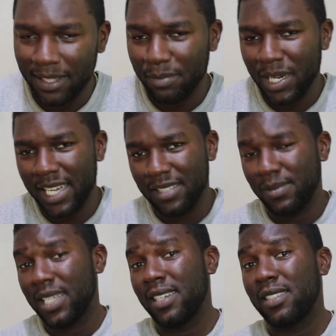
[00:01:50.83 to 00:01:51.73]
to pass
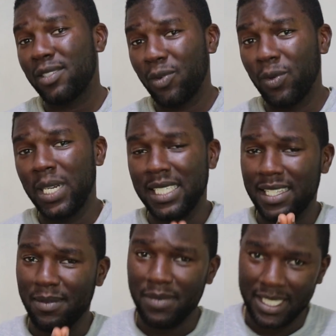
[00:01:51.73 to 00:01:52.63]
because school is
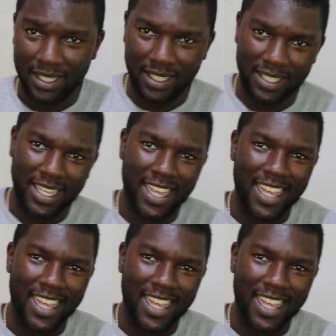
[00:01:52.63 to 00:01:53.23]
a business,